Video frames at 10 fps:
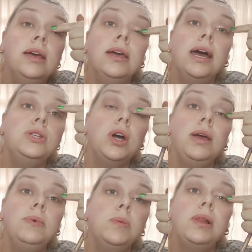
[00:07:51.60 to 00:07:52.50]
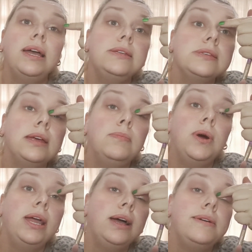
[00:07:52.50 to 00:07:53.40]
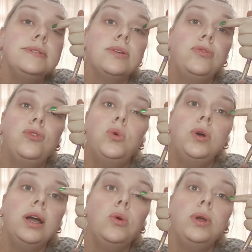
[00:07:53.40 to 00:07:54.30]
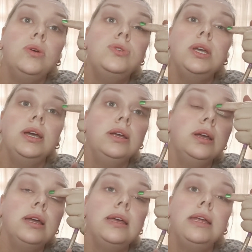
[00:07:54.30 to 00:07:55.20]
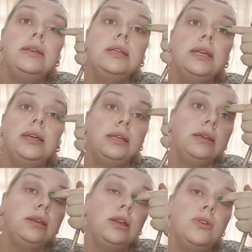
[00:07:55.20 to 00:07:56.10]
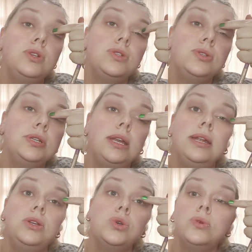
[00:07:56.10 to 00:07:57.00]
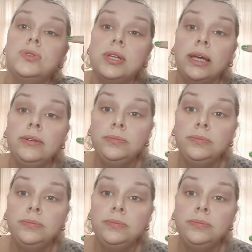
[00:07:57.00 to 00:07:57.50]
a time and a place in my house for a wheelchair and getting, you know, just your day-to-day chores done.